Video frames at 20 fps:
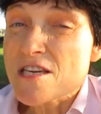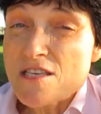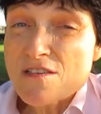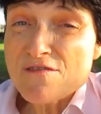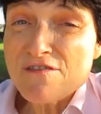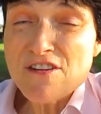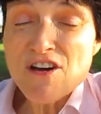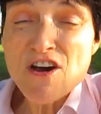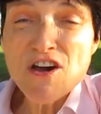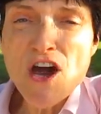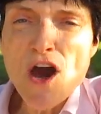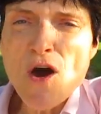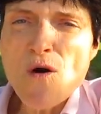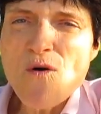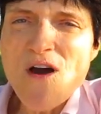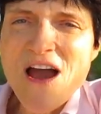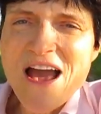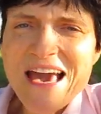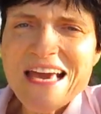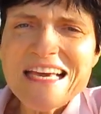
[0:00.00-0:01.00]
because
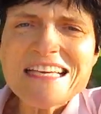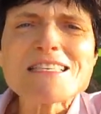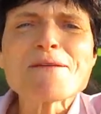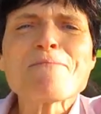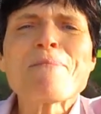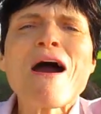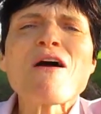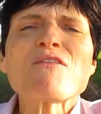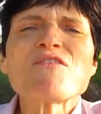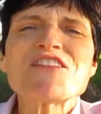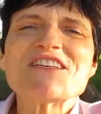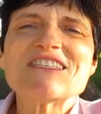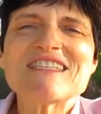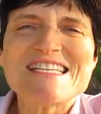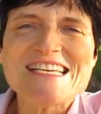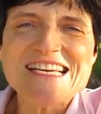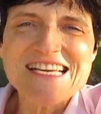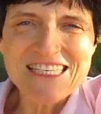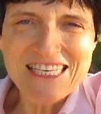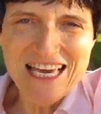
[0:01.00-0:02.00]
Virgo is about the
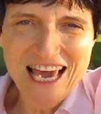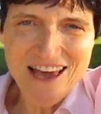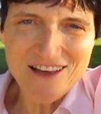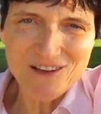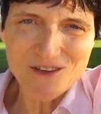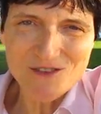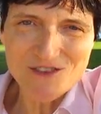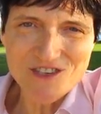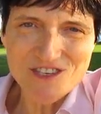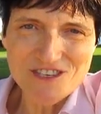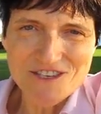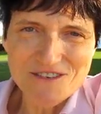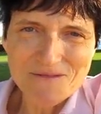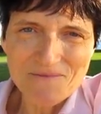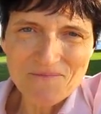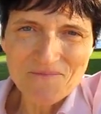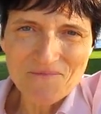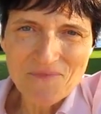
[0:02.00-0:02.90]
details.